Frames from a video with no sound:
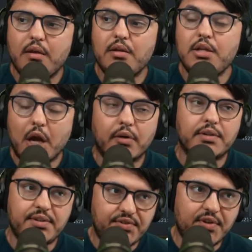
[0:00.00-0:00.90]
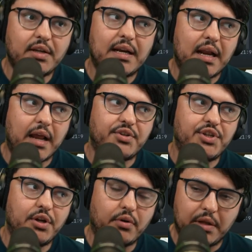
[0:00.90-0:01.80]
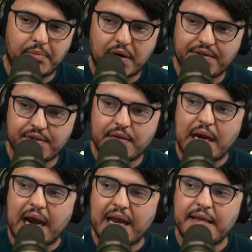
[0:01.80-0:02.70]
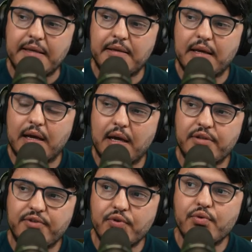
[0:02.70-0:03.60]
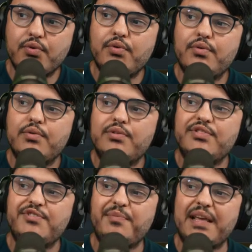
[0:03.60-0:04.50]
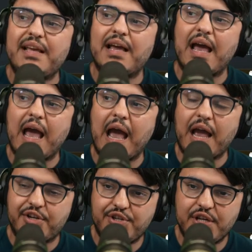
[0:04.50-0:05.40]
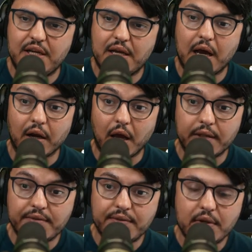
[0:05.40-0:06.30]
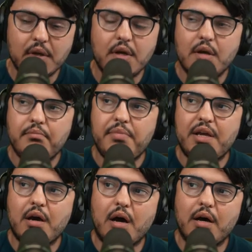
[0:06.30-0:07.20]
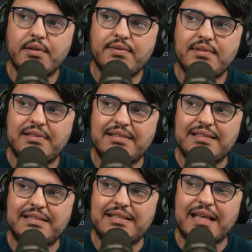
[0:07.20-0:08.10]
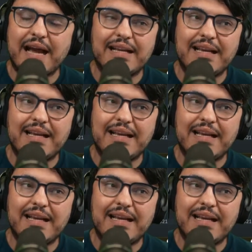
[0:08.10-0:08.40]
no, this is not an ASCII only parser. I do speak ASCII a lot because tag